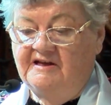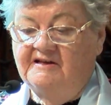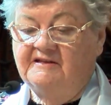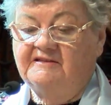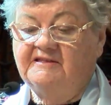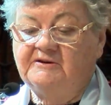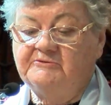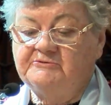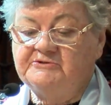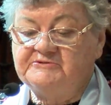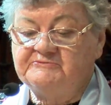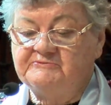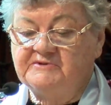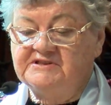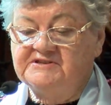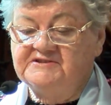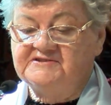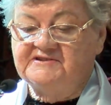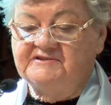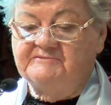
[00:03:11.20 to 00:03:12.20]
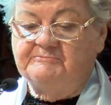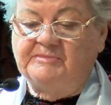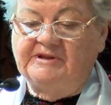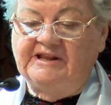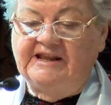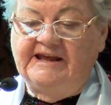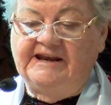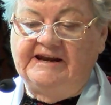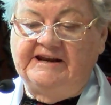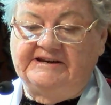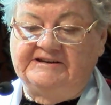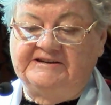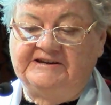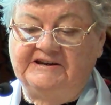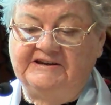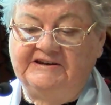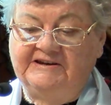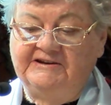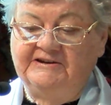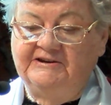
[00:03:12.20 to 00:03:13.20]
There was once a planet
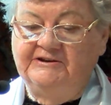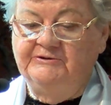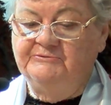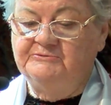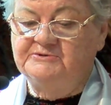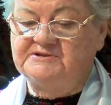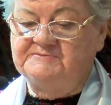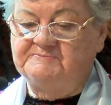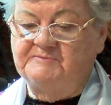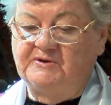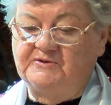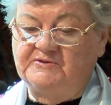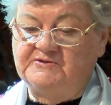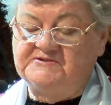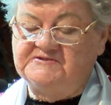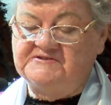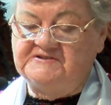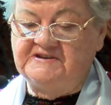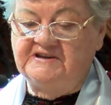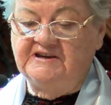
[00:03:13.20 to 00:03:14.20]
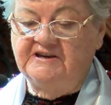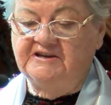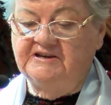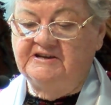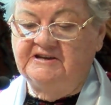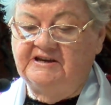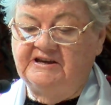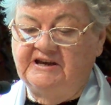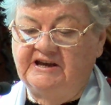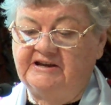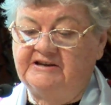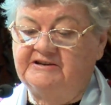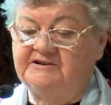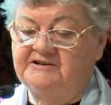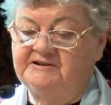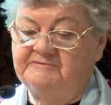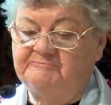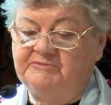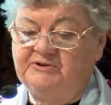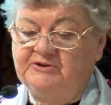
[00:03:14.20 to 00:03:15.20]
who was both sick
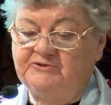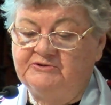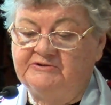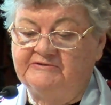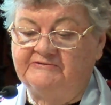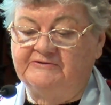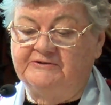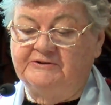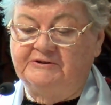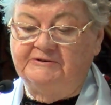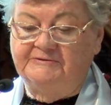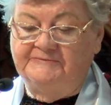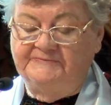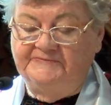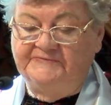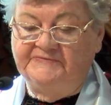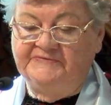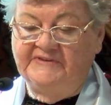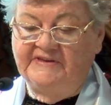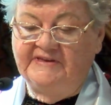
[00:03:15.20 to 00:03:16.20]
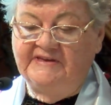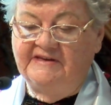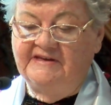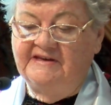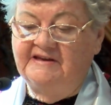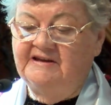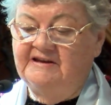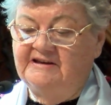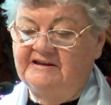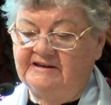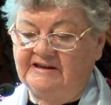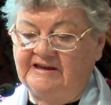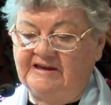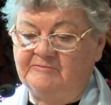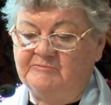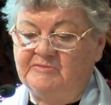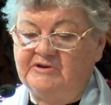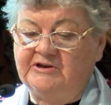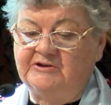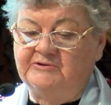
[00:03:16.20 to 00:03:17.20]
and beautiful.
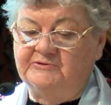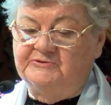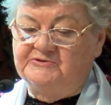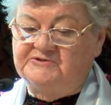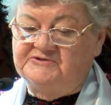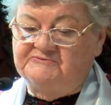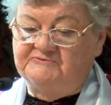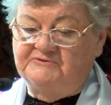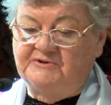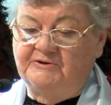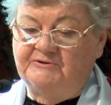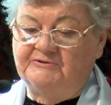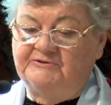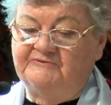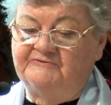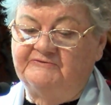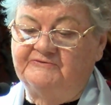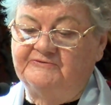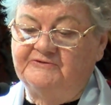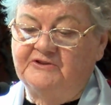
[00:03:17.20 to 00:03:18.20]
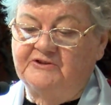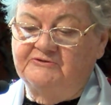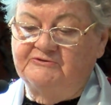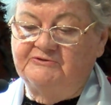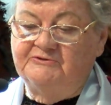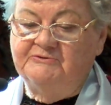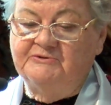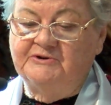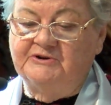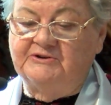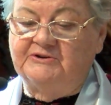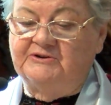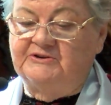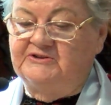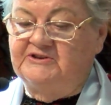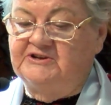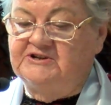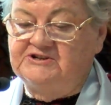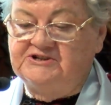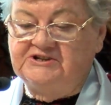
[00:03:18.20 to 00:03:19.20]
Chemicals rode through her
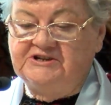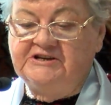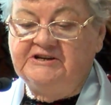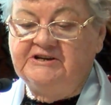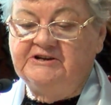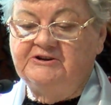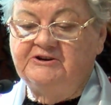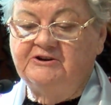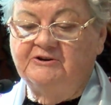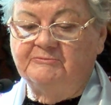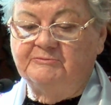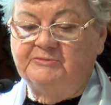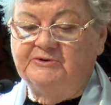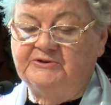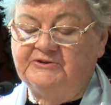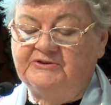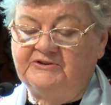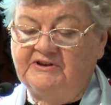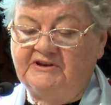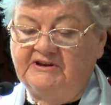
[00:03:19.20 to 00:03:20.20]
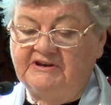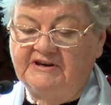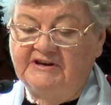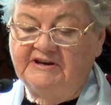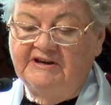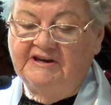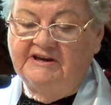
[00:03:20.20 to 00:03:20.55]
that she did not put there.